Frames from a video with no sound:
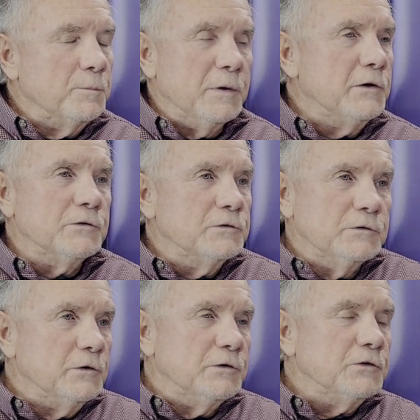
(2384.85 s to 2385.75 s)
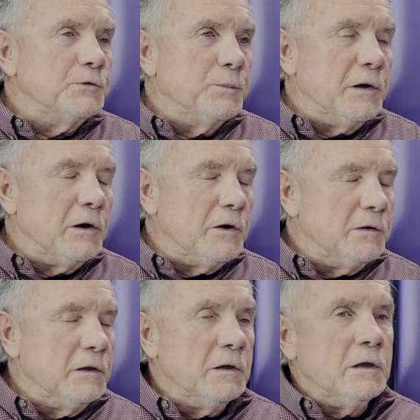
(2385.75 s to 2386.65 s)
Peter's
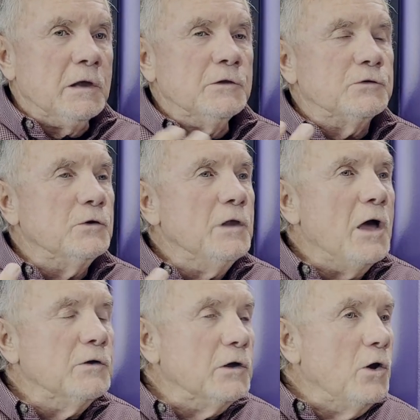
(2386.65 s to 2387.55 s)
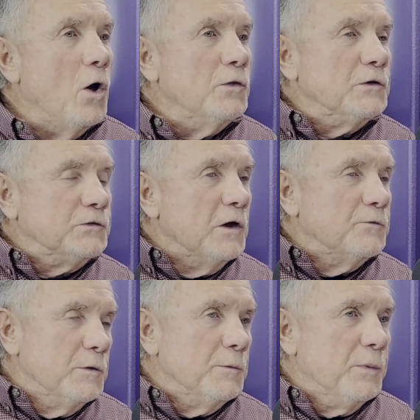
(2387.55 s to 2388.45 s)
disappeared, and so now you got all this
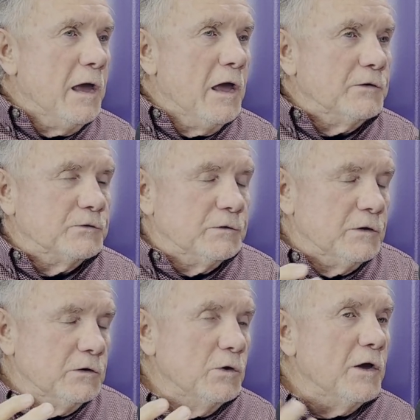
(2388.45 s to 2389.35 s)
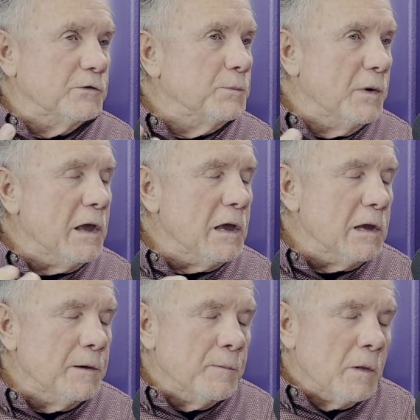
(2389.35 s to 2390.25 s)
stuff from the past that you have to
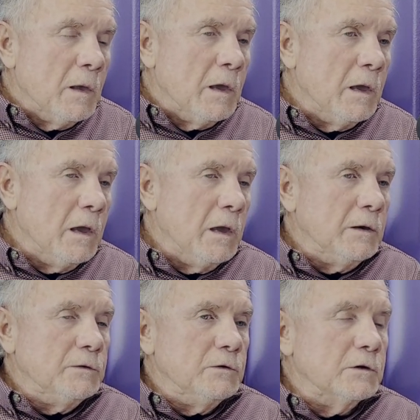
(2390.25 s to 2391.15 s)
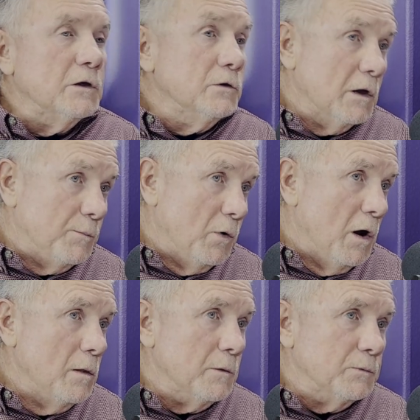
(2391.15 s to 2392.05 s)
pay, and you got
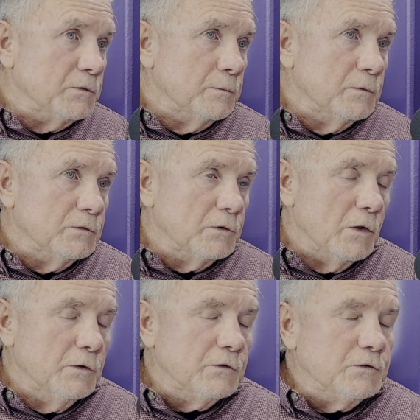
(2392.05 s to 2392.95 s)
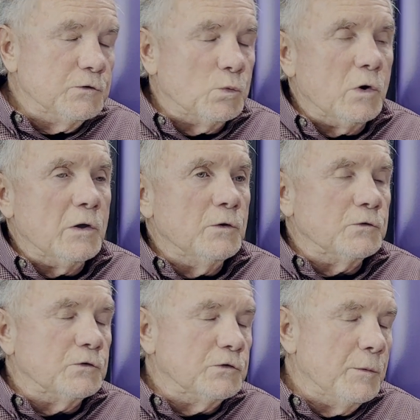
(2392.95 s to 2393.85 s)
problems. So those
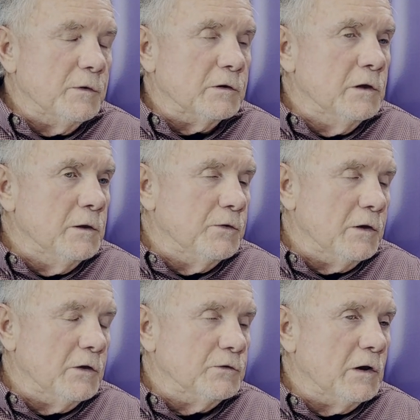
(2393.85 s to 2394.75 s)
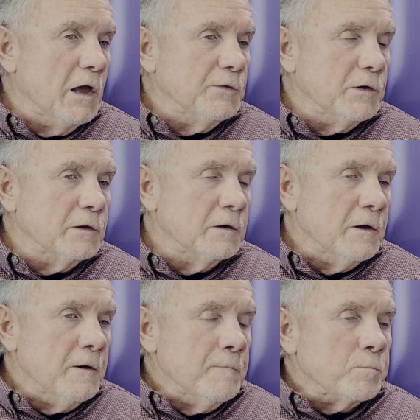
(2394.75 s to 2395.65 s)
are some of the key things that I think
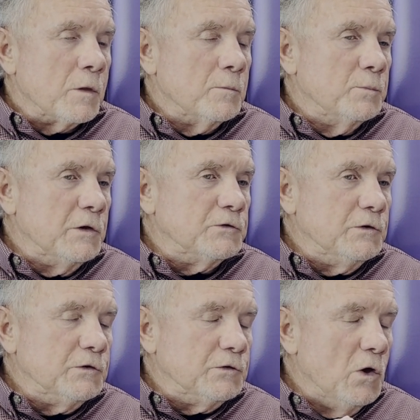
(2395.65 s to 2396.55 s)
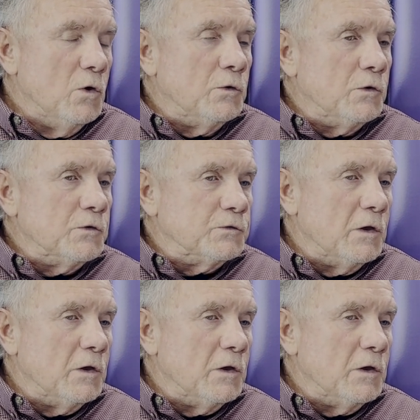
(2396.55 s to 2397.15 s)
business owners